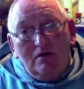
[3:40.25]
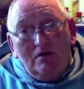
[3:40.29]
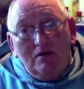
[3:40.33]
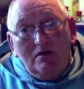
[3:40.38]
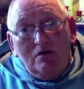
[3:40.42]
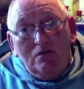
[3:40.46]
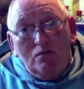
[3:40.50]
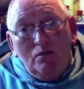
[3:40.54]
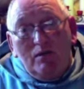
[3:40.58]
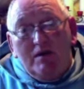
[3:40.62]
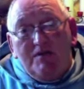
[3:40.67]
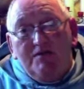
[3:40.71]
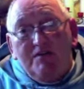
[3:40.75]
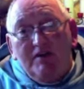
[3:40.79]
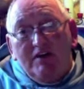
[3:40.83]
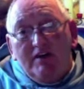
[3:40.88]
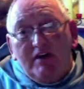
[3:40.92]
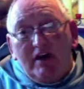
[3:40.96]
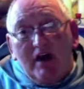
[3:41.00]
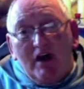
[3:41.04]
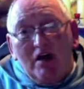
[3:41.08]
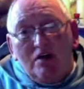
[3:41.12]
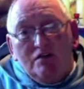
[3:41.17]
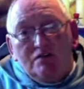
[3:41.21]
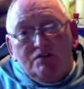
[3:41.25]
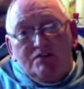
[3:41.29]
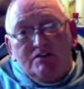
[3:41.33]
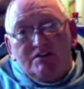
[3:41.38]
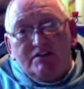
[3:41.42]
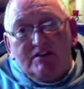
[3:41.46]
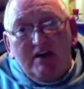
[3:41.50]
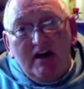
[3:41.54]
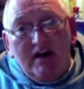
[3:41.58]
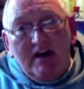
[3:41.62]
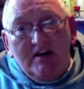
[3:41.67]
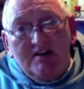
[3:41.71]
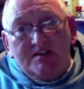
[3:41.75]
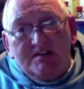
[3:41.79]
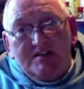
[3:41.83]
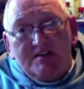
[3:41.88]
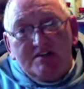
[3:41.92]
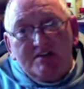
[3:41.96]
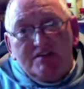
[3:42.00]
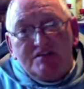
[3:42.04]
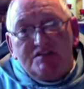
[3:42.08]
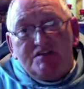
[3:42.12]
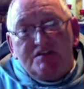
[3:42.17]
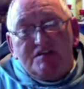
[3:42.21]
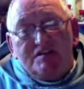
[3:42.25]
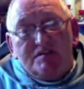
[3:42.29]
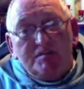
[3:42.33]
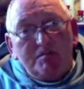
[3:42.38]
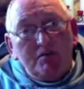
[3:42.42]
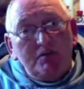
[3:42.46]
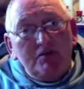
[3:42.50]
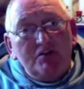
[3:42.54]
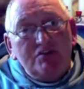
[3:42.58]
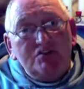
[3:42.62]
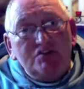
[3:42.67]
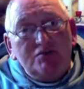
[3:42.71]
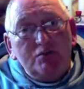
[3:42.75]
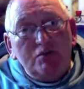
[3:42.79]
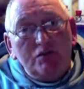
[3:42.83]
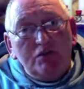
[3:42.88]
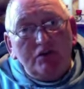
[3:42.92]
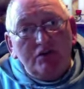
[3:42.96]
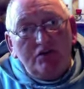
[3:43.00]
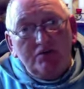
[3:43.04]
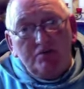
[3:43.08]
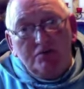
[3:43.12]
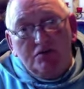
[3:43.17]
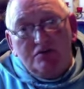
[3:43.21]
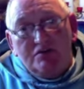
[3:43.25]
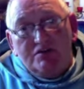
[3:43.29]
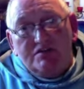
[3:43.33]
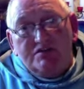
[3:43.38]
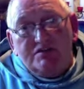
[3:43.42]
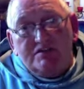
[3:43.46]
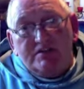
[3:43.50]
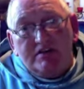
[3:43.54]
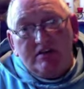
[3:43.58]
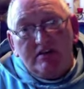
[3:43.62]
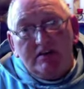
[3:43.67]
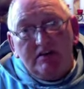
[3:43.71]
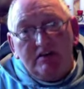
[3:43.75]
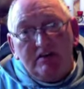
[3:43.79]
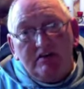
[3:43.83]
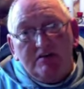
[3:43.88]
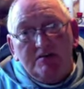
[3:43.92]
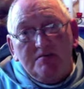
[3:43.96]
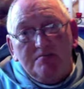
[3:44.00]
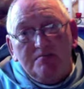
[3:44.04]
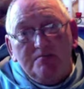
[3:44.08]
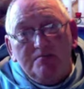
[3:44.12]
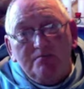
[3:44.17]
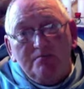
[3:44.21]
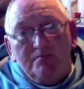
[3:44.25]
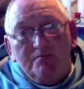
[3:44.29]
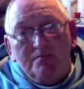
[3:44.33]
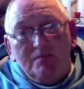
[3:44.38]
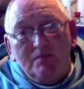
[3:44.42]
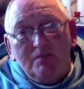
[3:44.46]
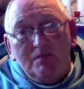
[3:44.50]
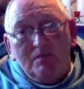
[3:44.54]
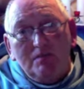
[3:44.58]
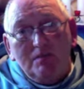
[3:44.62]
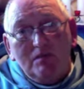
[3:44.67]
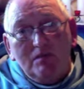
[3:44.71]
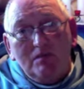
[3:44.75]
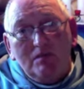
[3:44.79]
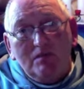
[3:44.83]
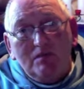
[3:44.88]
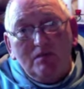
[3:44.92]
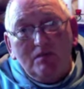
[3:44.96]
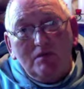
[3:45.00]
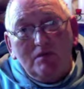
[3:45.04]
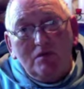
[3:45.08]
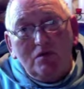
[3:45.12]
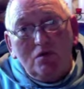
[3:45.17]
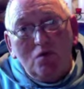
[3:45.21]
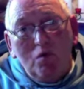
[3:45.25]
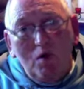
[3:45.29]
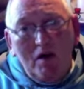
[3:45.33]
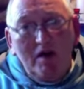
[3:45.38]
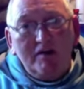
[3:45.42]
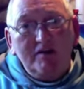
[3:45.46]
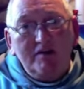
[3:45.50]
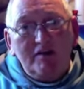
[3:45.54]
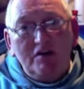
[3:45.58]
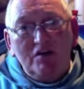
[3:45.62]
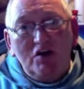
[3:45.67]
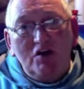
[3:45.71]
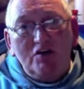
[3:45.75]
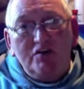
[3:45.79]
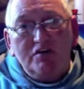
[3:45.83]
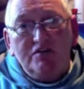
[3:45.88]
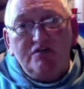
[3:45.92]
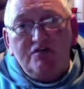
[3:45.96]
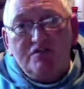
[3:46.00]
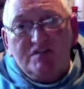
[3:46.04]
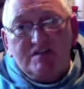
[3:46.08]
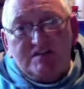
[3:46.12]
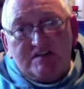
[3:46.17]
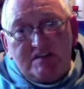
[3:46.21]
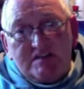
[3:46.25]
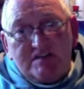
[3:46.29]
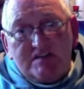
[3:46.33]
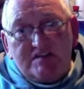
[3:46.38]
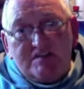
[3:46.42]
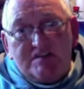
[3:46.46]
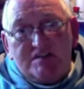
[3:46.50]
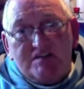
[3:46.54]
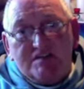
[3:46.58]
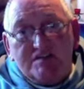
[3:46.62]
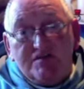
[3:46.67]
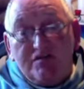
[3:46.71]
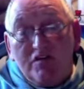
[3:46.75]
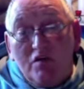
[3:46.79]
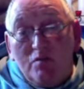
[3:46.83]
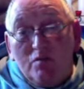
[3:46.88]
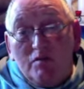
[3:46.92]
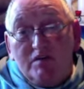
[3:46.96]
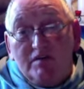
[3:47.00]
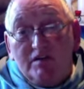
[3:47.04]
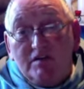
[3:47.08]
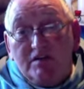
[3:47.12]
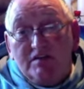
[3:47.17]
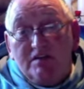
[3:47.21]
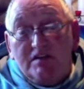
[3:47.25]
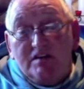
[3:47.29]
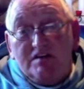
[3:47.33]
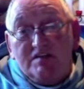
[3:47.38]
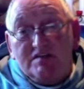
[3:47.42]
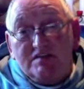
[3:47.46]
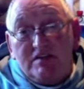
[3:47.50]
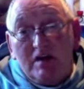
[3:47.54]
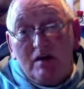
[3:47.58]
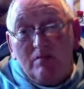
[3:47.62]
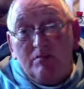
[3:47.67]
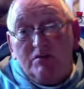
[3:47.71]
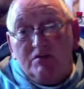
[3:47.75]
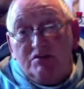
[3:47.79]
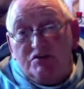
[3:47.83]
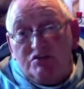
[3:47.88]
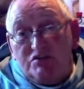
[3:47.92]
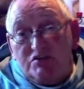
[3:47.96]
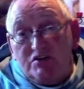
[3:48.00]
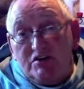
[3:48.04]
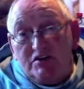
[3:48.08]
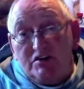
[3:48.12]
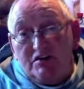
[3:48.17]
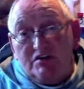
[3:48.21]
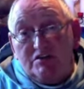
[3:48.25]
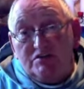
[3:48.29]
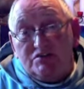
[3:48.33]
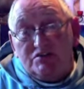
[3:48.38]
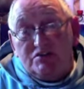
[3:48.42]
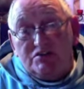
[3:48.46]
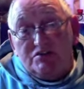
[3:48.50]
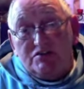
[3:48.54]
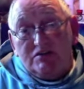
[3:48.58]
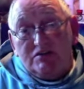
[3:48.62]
We've encountered as an interspiritual community quite a lot of resistance from within the established church.